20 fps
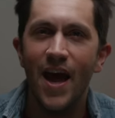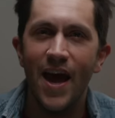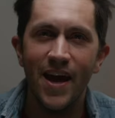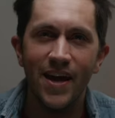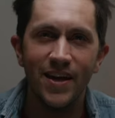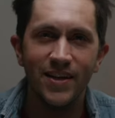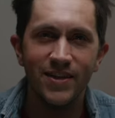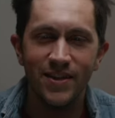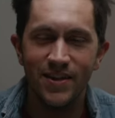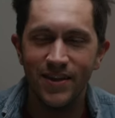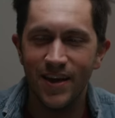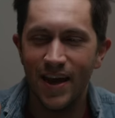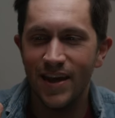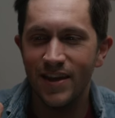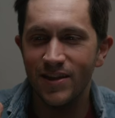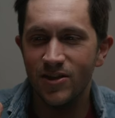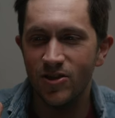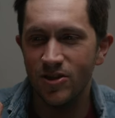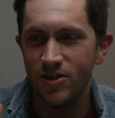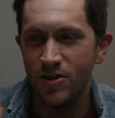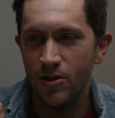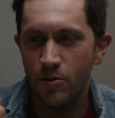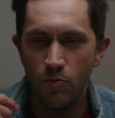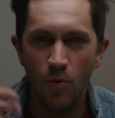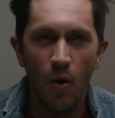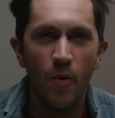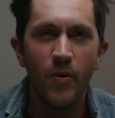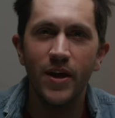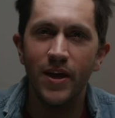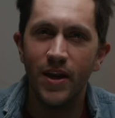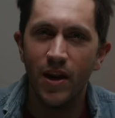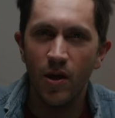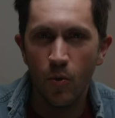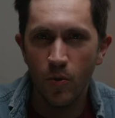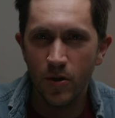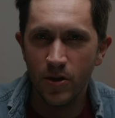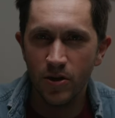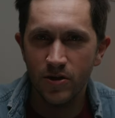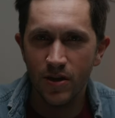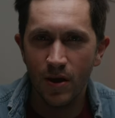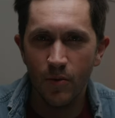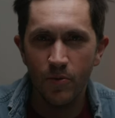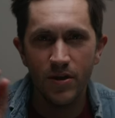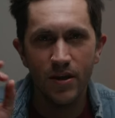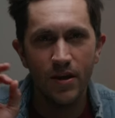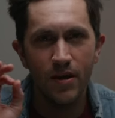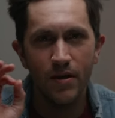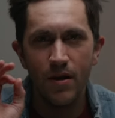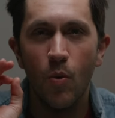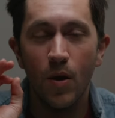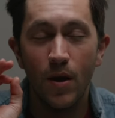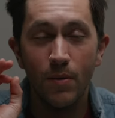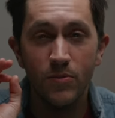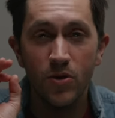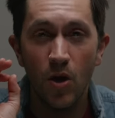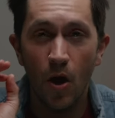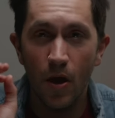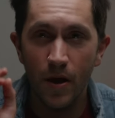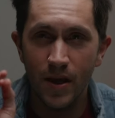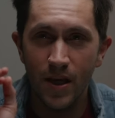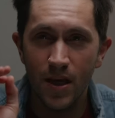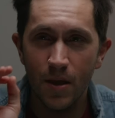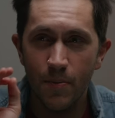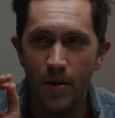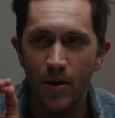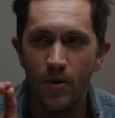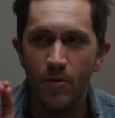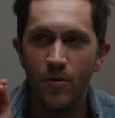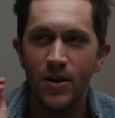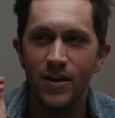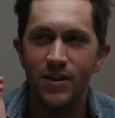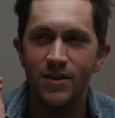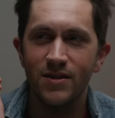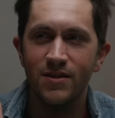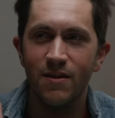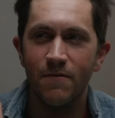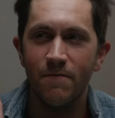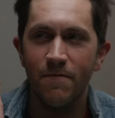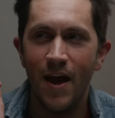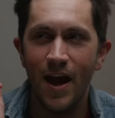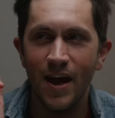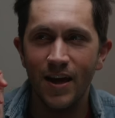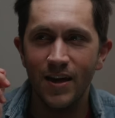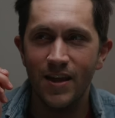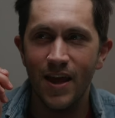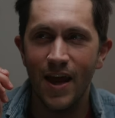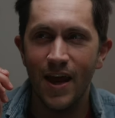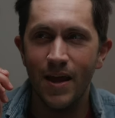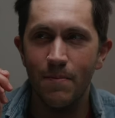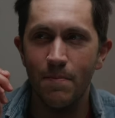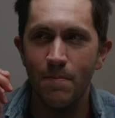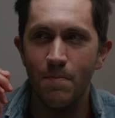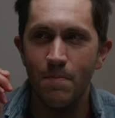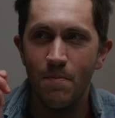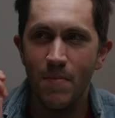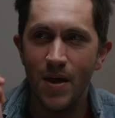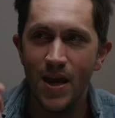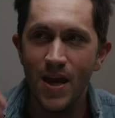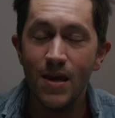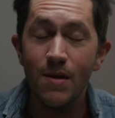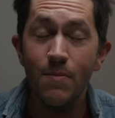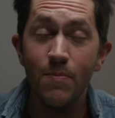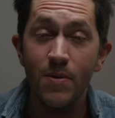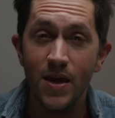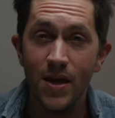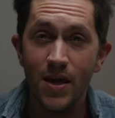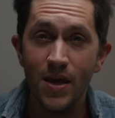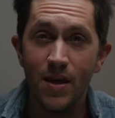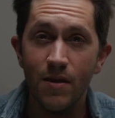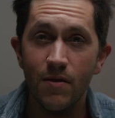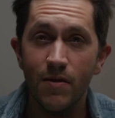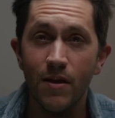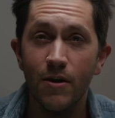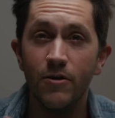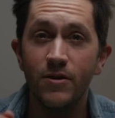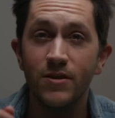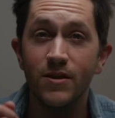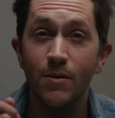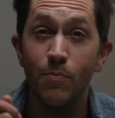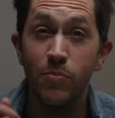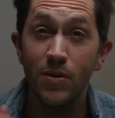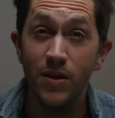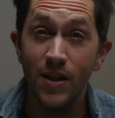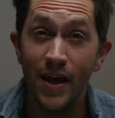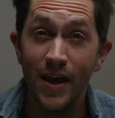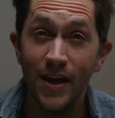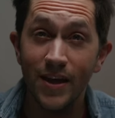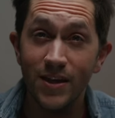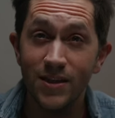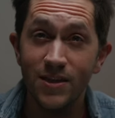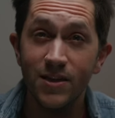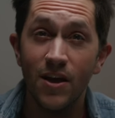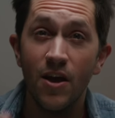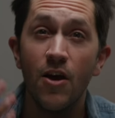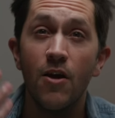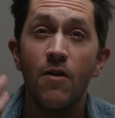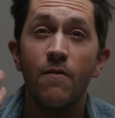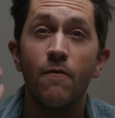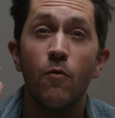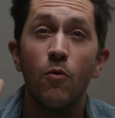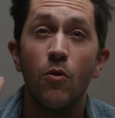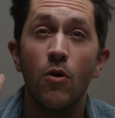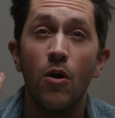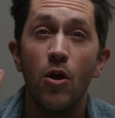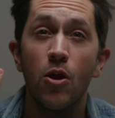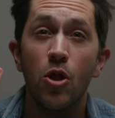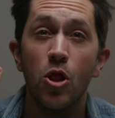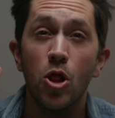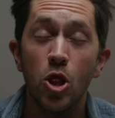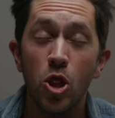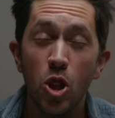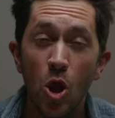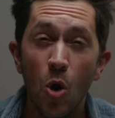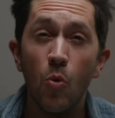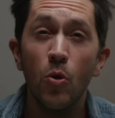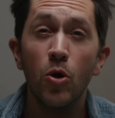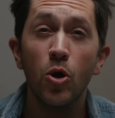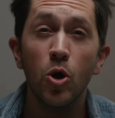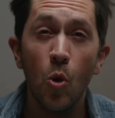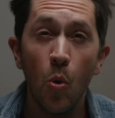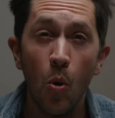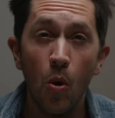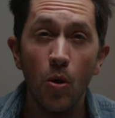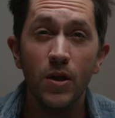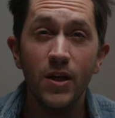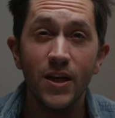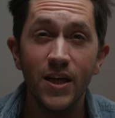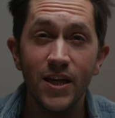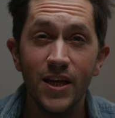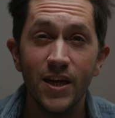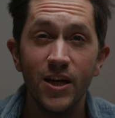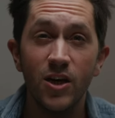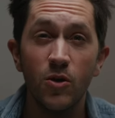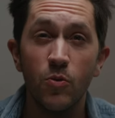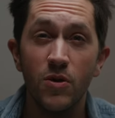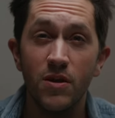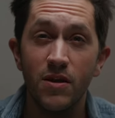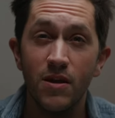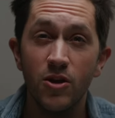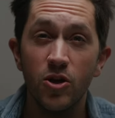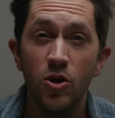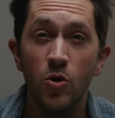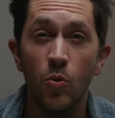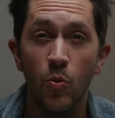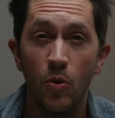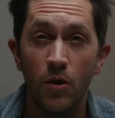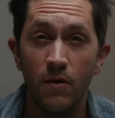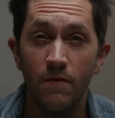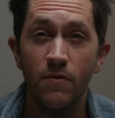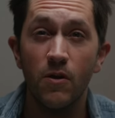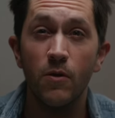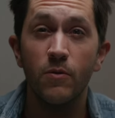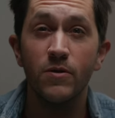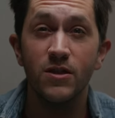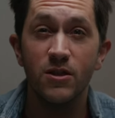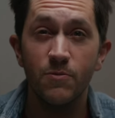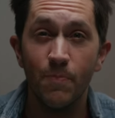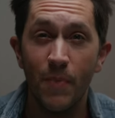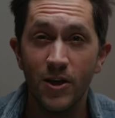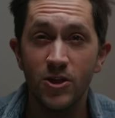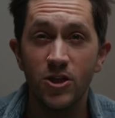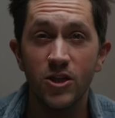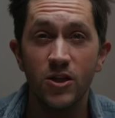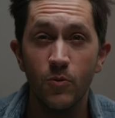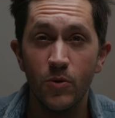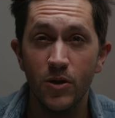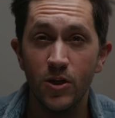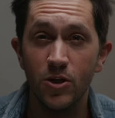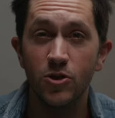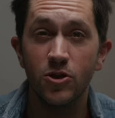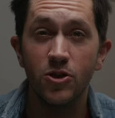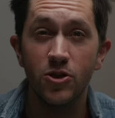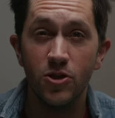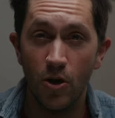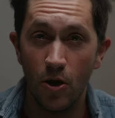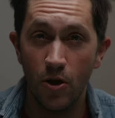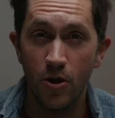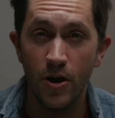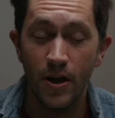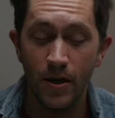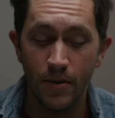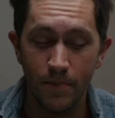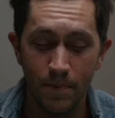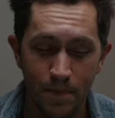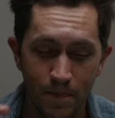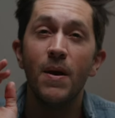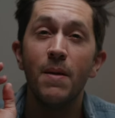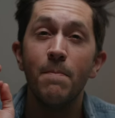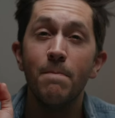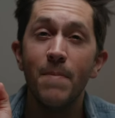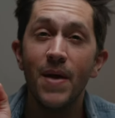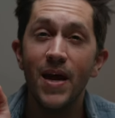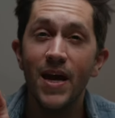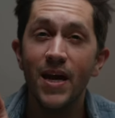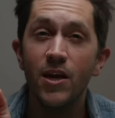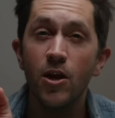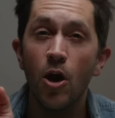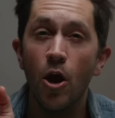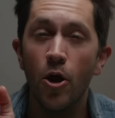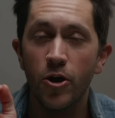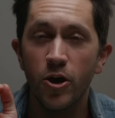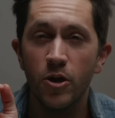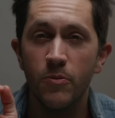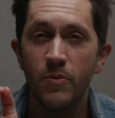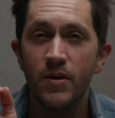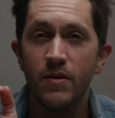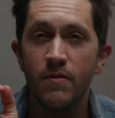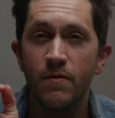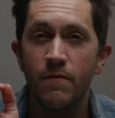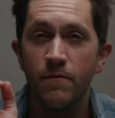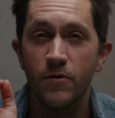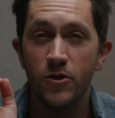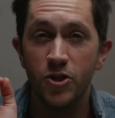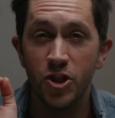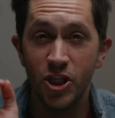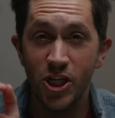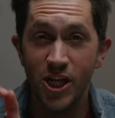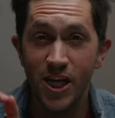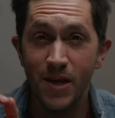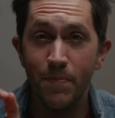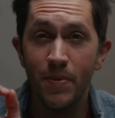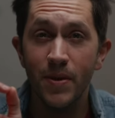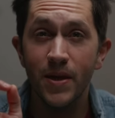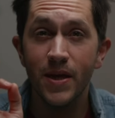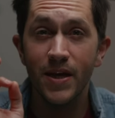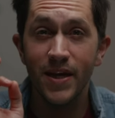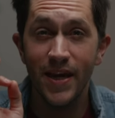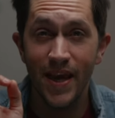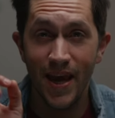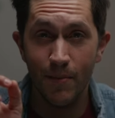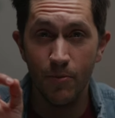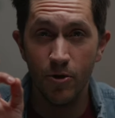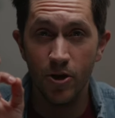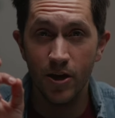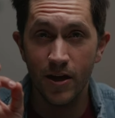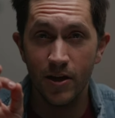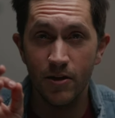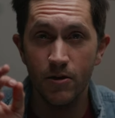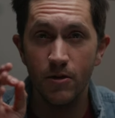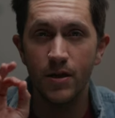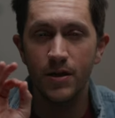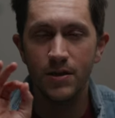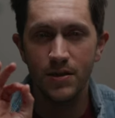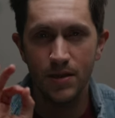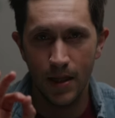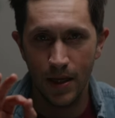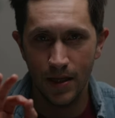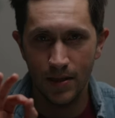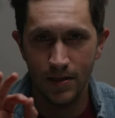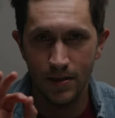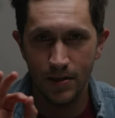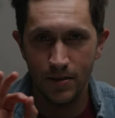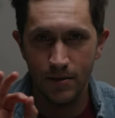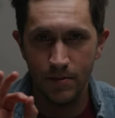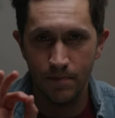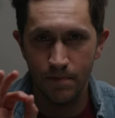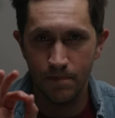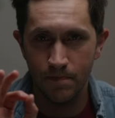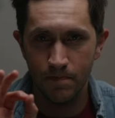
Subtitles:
and just throwing it out when you're done with it. What I'm talking about is the fact that maybe there is a place for lower quality gear within your workflow, especially when you're starting. My main argument for cheap camera gear is this.